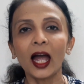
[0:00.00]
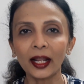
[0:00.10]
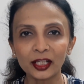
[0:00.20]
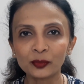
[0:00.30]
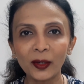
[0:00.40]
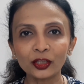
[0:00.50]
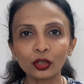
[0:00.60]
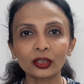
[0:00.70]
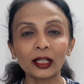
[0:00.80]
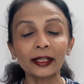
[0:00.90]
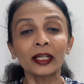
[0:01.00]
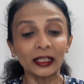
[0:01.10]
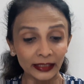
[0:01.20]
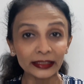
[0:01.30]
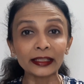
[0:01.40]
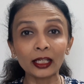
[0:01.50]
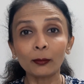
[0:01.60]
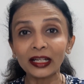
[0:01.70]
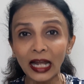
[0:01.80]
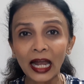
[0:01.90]
I respect your thinking,
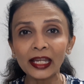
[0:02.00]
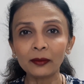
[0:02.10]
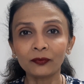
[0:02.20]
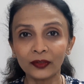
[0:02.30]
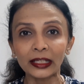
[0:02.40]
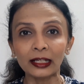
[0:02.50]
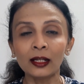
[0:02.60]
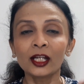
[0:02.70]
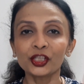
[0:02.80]
but I feel